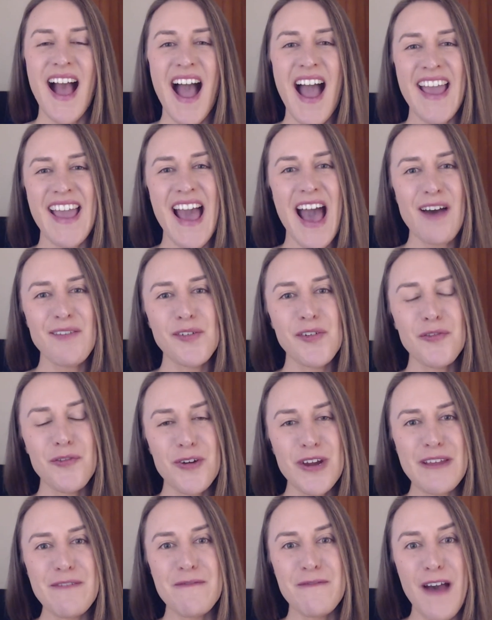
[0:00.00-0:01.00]
I have a
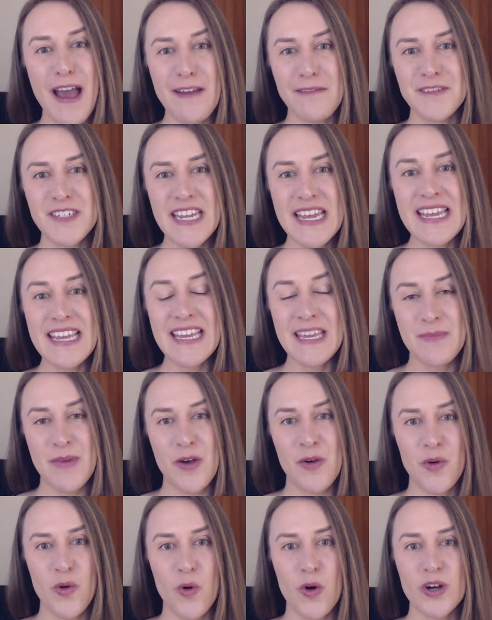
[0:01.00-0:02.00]
free five-day
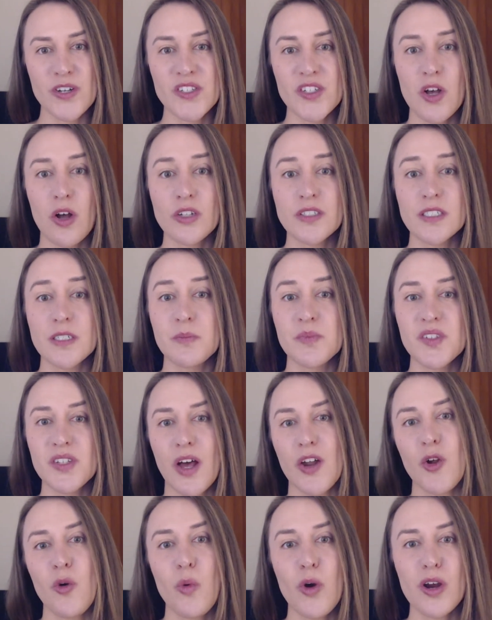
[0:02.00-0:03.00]
email course called
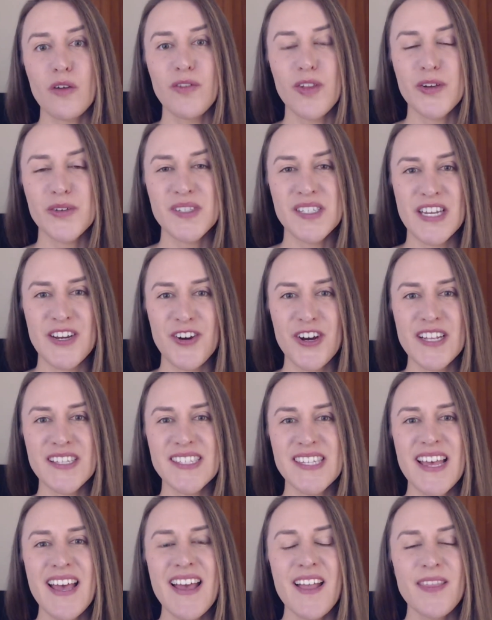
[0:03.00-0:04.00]
Dubsado Workflow
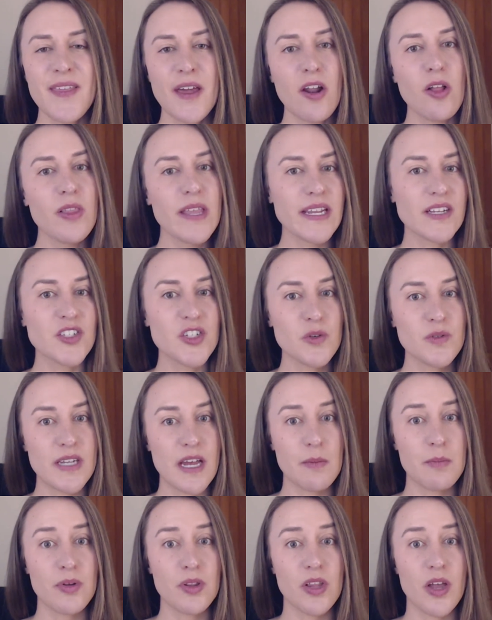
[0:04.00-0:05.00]
Secrets that I'll link to
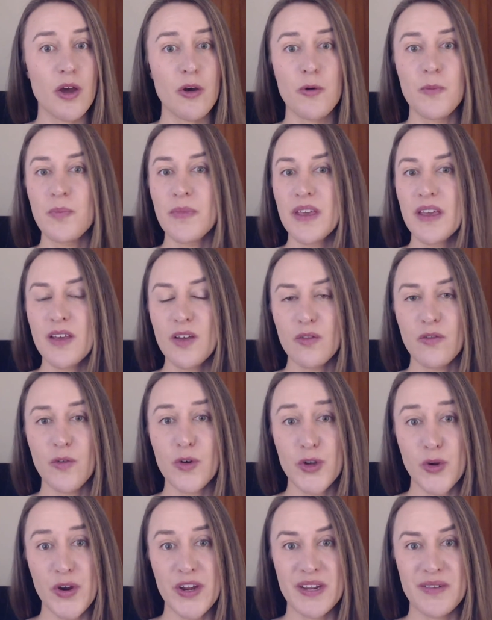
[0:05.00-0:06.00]
down below
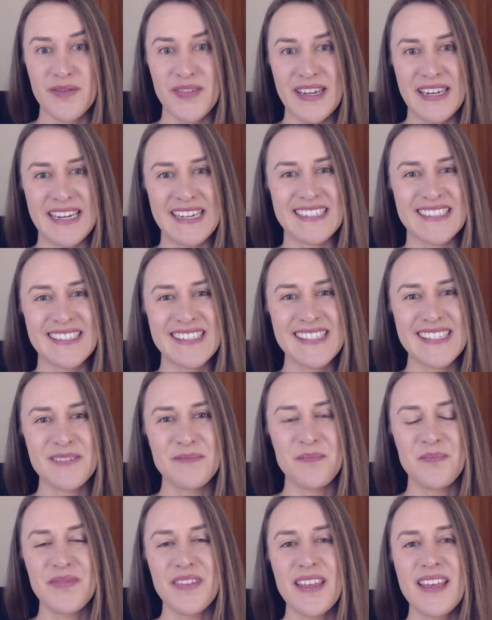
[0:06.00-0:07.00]
for your
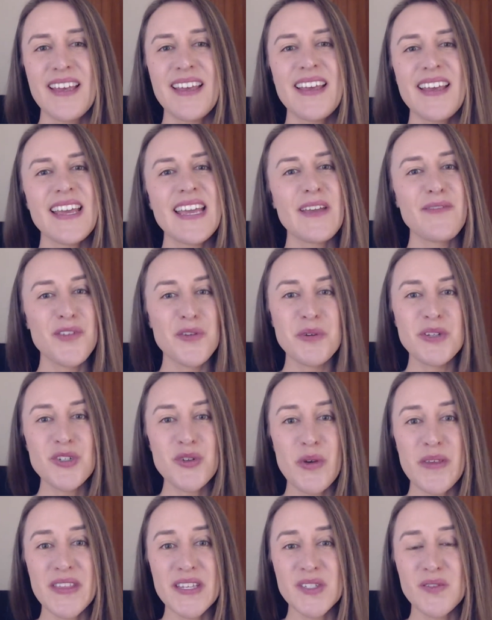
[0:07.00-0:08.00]
convenience. If you
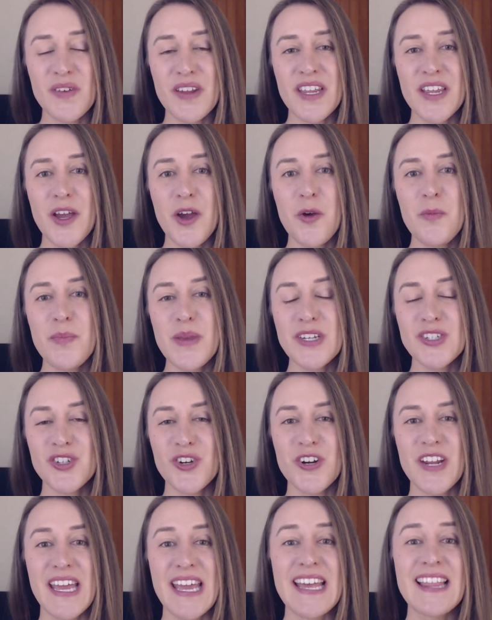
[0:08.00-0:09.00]
enjoyed this video, be
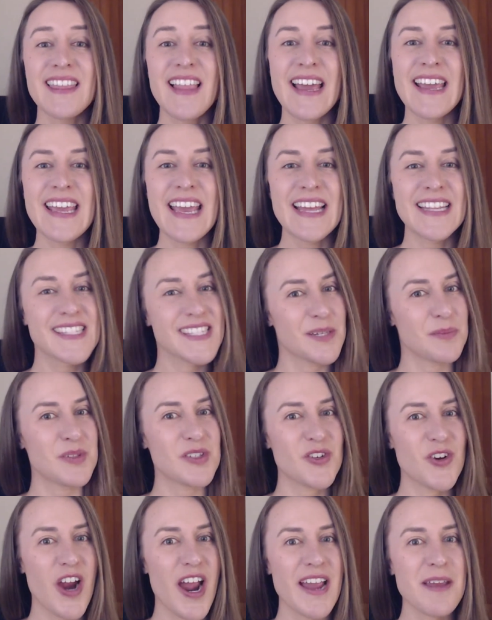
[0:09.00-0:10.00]
sure to hit like and
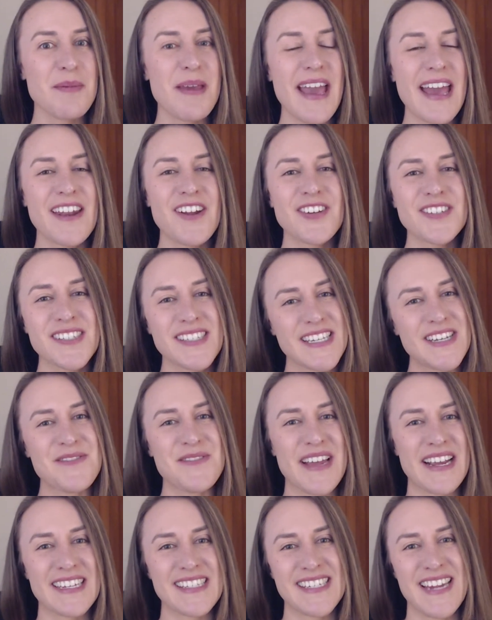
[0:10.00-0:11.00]
subscribe, and I'll see you
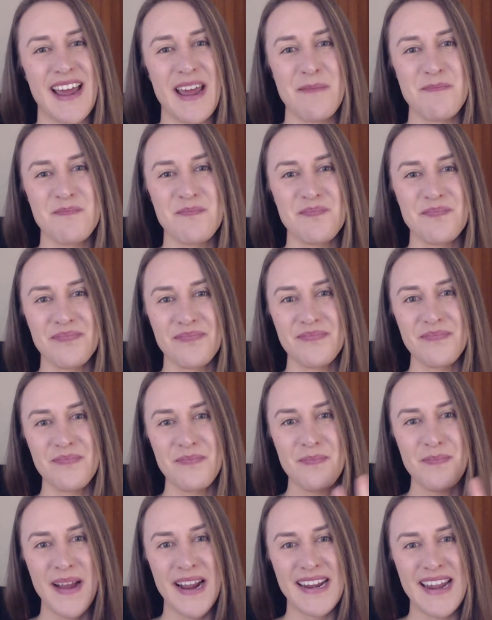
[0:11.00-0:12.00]
next time.
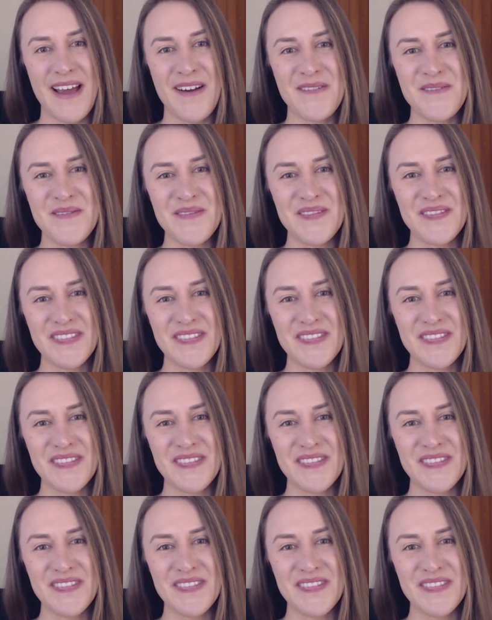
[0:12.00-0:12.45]
Bye now.